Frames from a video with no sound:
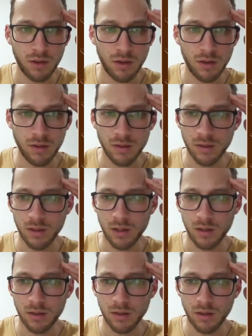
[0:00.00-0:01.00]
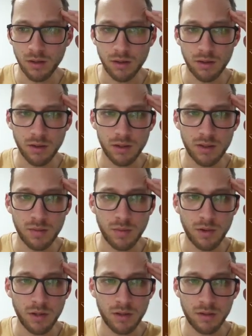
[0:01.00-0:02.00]
This is an 8, 9, 8, 9
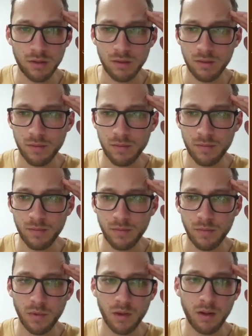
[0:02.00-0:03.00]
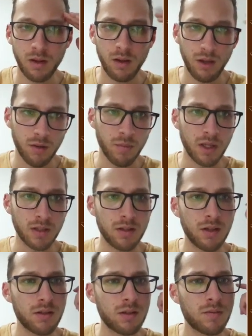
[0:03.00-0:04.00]
spot, and it makes
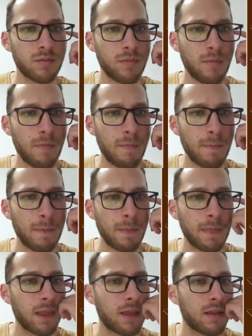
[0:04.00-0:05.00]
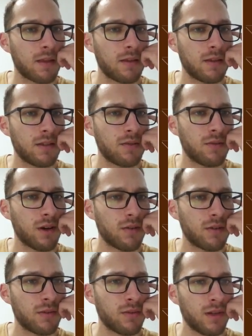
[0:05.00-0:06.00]
sense. This is 5
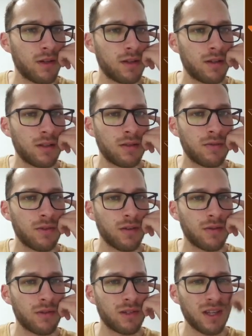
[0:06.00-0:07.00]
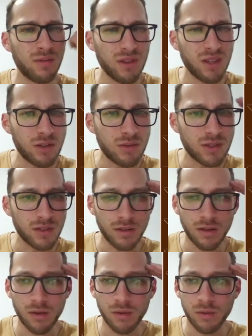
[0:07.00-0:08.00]
to 8, this is 5 to 8. Can't really use it
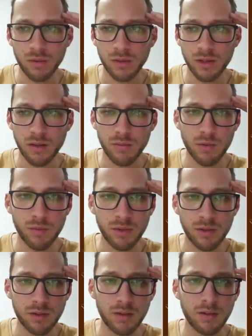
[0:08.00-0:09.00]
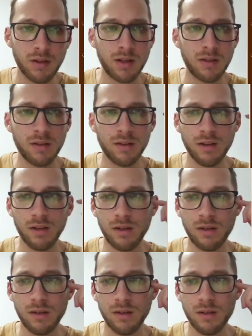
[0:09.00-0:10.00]
though at the moment. 8, 9,
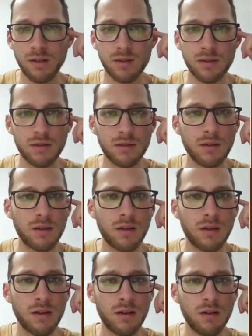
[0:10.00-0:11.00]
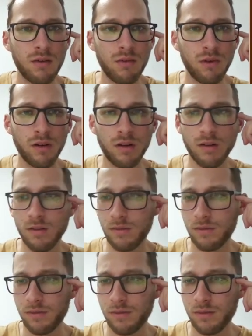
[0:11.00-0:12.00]
8, 9, let's write it
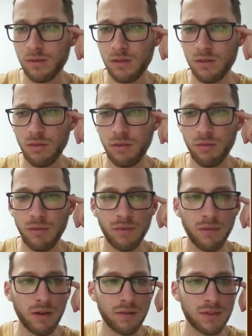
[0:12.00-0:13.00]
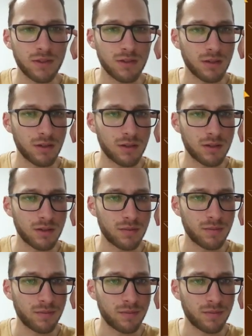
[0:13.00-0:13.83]
off. 2, 3, 5, 6.